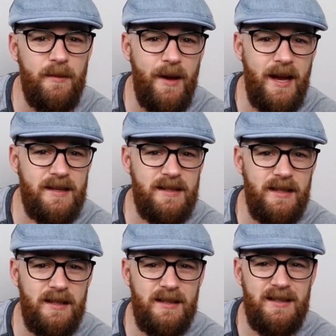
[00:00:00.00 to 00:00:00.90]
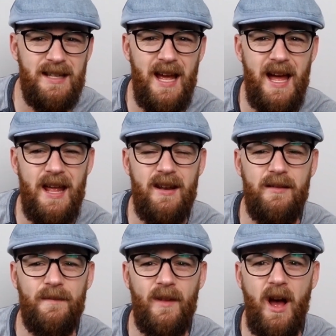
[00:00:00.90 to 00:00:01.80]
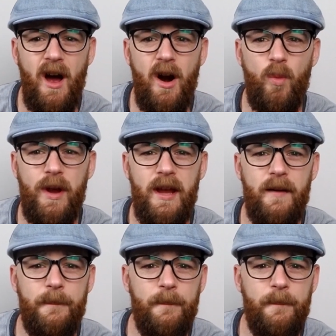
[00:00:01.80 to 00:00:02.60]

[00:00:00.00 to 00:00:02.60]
the backseat. "Dad, are we..."